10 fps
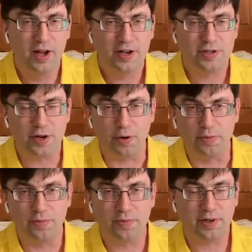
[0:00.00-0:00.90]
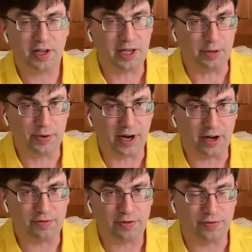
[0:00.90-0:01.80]
So keep an eye
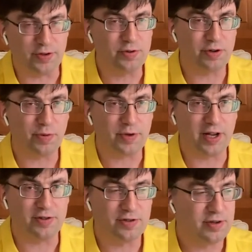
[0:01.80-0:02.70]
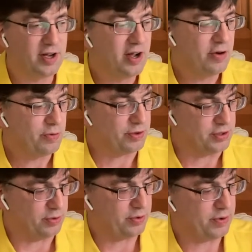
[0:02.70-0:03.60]
out for future updates. We're
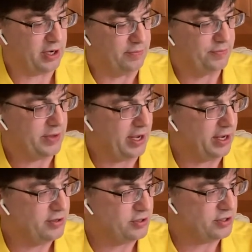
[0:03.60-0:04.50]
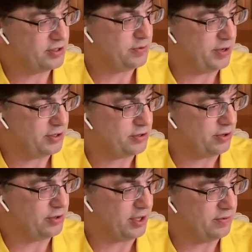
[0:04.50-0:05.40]
doing well. And just to make
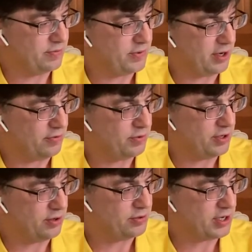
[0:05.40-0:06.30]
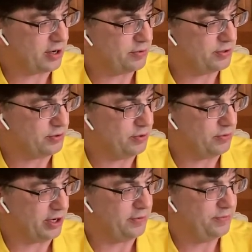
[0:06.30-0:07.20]
sure that everybody knows how we're doing
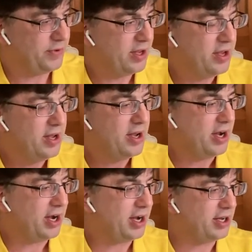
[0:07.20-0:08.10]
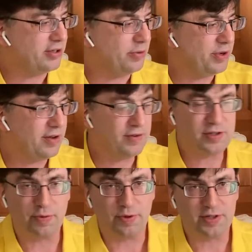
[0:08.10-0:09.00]
well, uh, let me give you
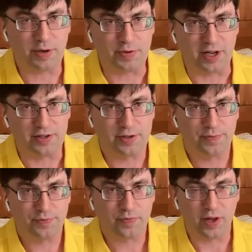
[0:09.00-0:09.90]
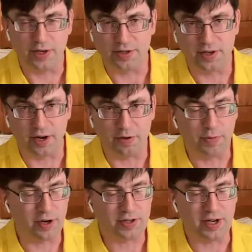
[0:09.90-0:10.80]
some of these updates. He's our
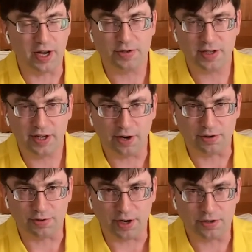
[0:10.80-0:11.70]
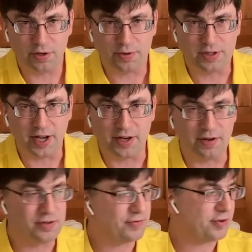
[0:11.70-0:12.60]
Mark Nadowski, our treasurer, was kind
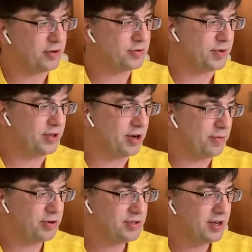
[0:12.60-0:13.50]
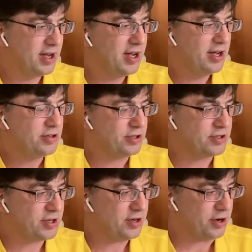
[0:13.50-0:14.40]
enough to furnish me the numbers.
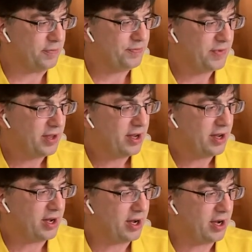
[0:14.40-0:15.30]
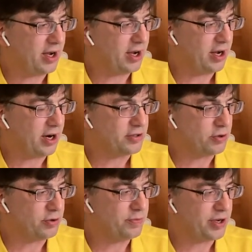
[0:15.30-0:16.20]
Just so you know, uh, our
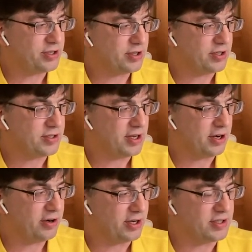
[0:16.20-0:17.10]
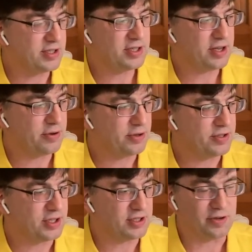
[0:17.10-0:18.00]
total budget this year is
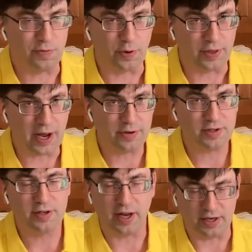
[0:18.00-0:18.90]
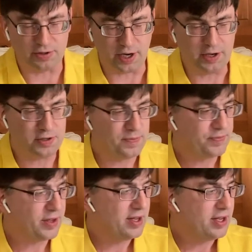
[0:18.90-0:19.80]
664,000 and change.
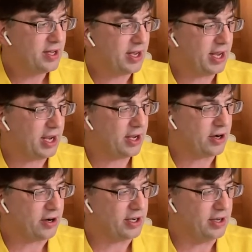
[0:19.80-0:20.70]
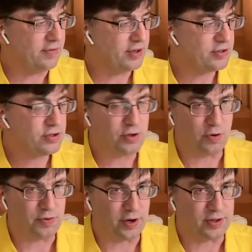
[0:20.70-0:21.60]
And our giving so
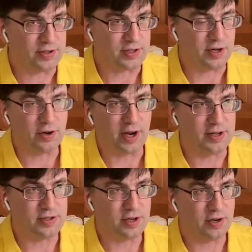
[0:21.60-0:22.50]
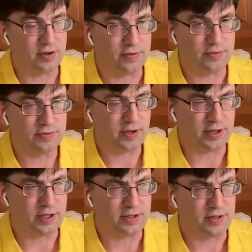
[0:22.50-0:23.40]
far this year, as of, I
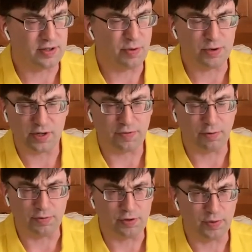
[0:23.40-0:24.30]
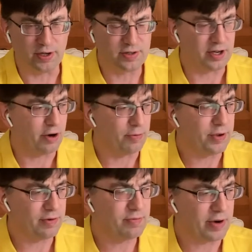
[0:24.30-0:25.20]
think these numbers are from two weeks ago,
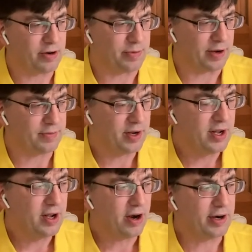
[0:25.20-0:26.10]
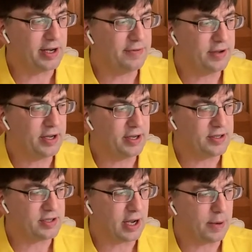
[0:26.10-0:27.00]
but roundabout, our giving
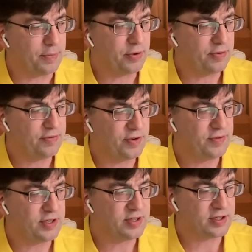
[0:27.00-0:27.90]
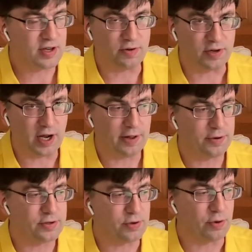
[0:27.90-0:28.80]
is up
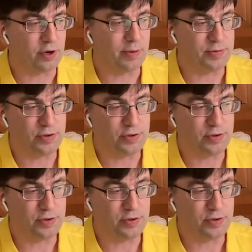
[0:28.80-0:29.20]
$5,600 or up